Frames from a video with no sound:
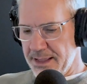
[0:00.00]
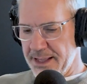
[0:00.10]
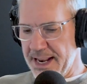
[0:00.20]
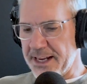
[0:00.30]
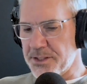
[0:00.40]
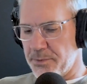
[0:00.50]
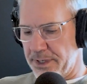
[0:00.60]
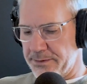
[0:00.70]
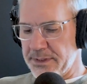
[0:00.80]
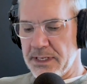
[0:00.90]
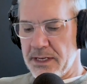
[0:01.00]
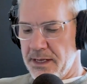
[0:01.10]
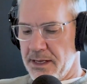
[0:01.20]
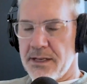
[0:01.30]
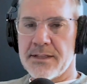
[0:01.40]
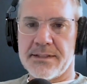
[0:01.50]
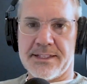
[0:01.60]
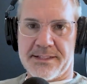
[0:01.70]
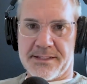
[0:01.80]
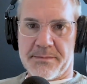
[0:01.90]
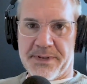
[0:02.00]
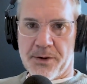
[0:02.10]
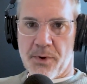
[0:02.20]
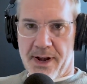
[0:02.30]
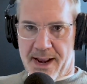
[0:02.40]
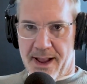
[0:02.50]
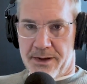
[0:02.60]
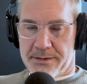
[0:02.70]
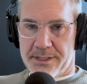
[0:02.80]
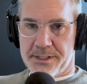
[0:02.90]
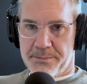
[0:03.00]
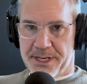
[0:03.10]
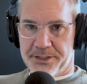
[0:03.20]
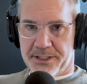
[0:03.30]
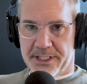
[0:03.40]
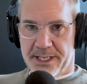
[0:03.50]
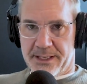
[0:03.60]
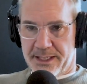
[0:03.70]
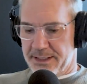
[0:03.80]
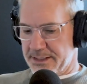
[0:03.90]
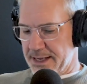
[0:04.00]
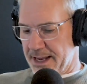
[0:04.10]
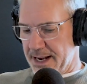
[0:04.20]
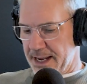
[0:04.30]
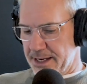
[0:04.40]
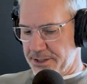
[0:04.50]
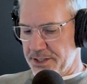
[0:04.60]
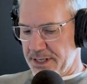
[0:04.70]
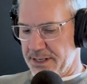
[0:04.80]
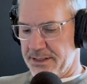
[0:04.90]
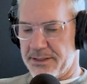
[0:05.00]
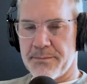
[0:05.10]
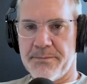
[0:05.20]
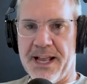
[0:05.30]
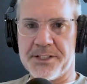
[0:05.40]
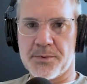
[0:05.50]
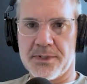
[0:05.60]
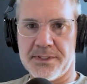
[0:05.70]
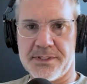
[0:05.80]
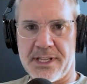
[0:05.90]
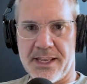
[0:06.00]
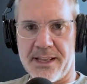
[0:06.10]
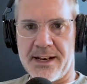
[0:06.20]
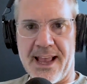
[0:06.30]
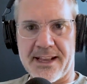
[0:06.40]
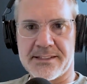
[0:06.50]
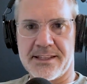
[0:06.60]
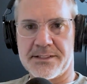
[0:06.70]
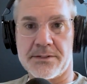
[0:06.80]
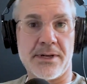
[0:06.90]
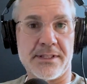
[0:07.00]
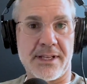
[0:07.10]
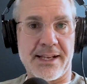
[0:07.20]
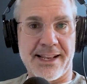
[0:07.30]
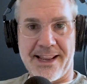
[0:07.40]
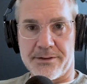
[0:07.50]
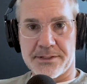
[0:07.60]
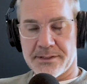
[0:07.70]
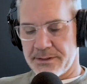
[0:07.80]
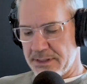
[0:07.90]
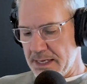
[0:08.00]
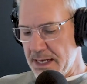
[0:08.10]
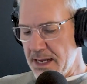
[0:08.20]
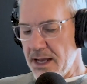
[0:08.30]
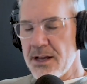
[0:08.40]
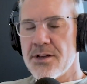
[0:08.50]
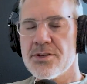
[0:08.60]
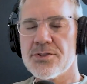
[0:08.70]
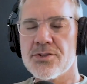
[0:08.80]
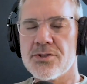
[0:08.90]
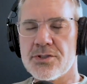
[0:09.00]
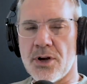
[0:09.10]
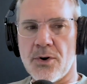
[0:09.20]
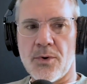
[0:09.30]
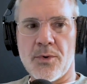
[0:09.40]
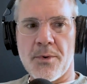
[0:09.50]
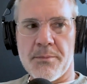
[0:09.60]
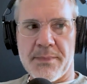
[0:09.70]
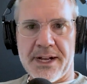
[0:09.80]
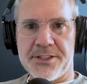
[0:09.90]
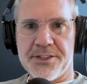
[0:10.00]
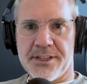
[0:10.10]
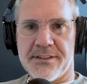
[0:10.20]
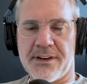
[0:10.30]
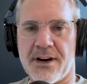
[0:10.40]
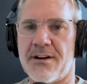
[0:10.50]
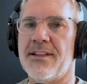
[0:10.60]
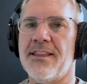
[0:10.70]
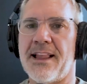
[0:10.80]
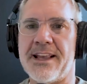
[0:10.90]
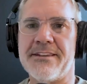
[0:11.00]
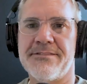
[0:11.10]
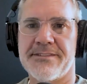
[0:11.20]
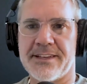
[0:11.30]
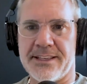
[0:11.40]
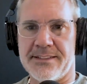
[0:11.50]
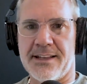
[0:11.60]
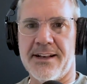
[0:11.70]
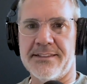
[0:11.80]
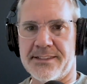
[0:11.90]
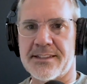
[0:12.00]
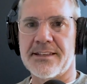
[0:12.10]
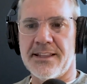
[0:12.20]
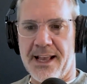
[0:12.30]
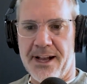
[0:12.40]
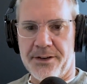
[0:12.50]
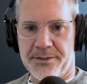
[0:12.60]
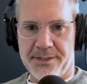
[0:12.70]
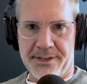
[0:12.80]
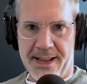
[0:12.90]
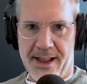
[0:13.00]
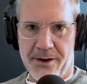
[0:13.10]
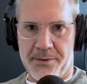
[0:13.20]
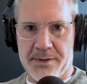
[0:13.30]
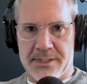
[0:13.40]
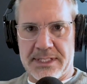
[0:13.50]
The next one, this is a big one now, especially in this day and age, is passwords and access to online accounts. So much of our life is on the cloud now.